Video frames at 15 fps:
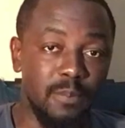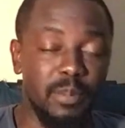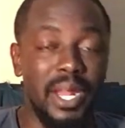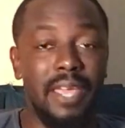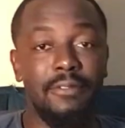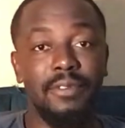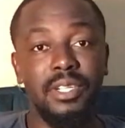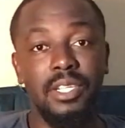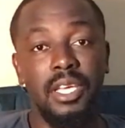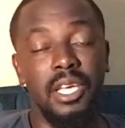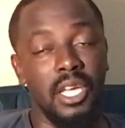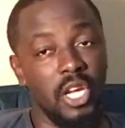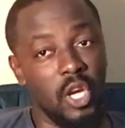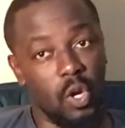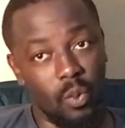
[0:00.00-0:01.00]
private,
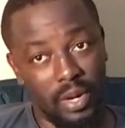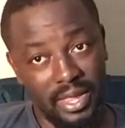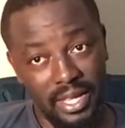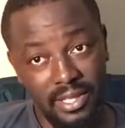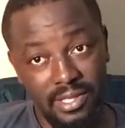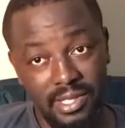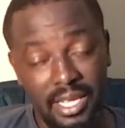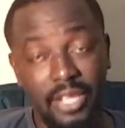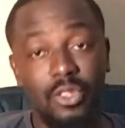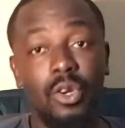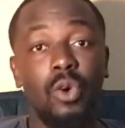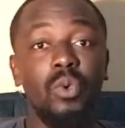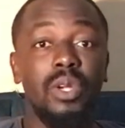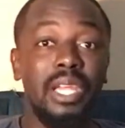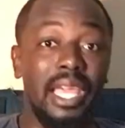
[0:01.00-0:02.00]
whether it's
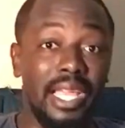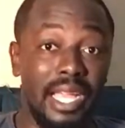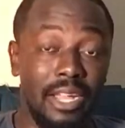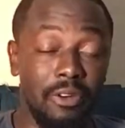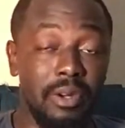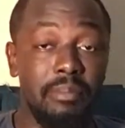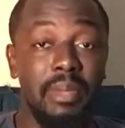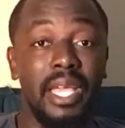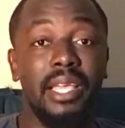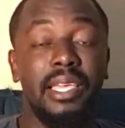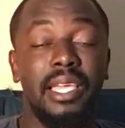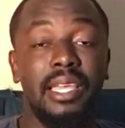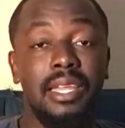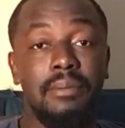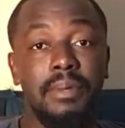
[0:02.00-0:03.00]
state-owned, like AgriBank
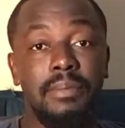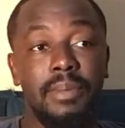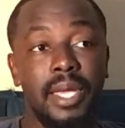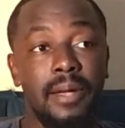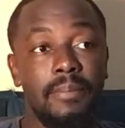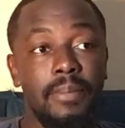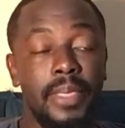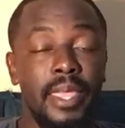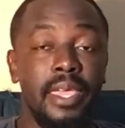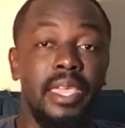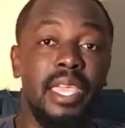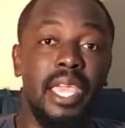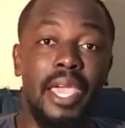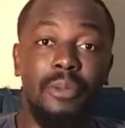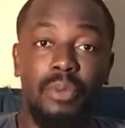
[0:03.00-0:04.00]
here in Namibia.
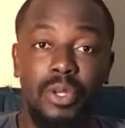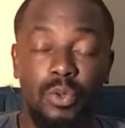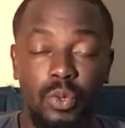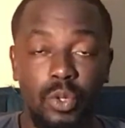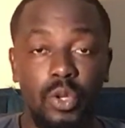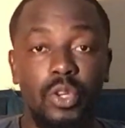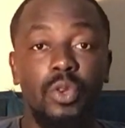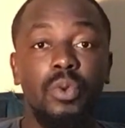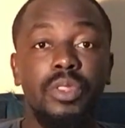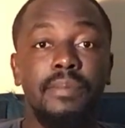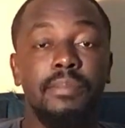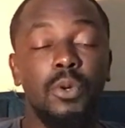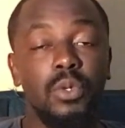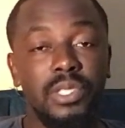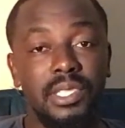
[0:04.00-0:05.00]
And we do not know the
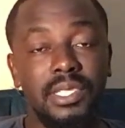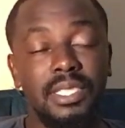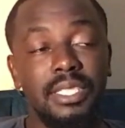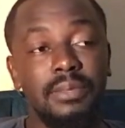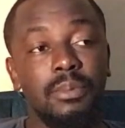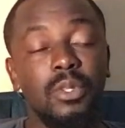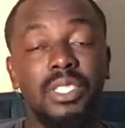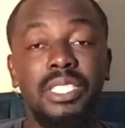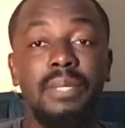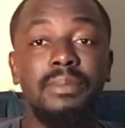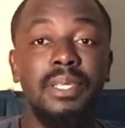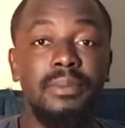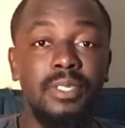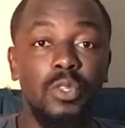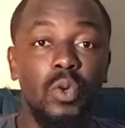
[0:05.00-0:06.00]
processes because
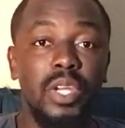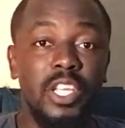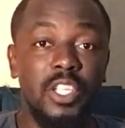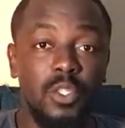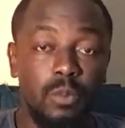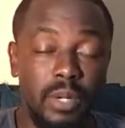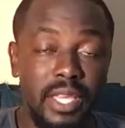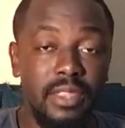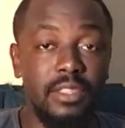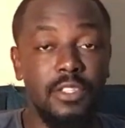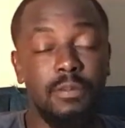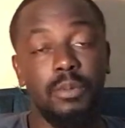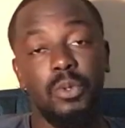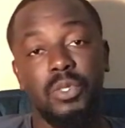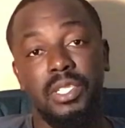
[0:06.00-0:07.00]
sometimes they don't explain this
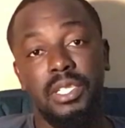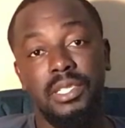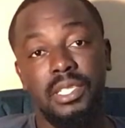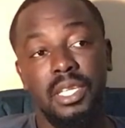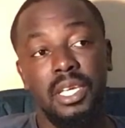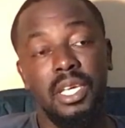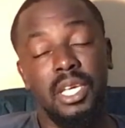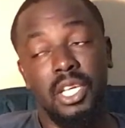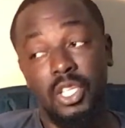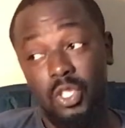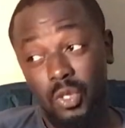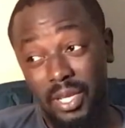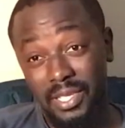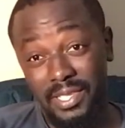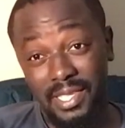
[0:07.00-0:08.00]
process.
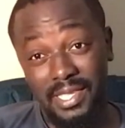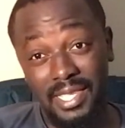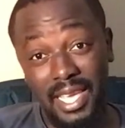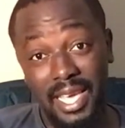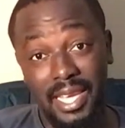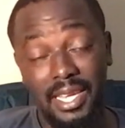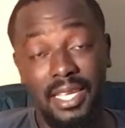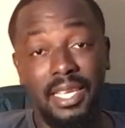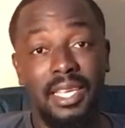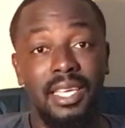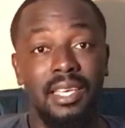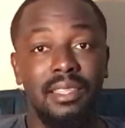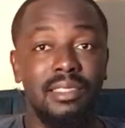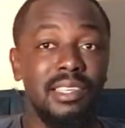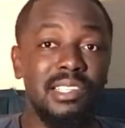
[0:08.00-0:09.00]
So as they said,
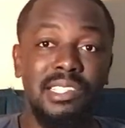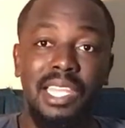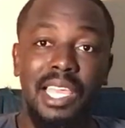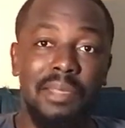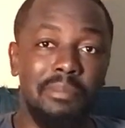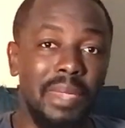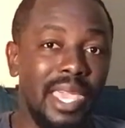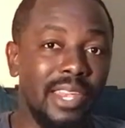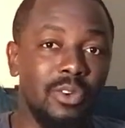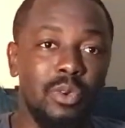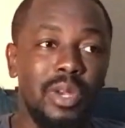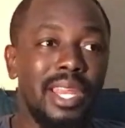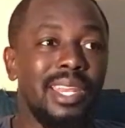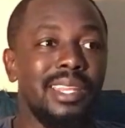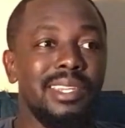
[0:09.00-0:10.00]
things like bad
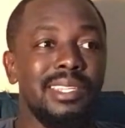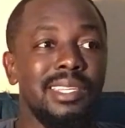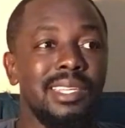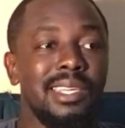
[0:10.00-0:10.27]
credit,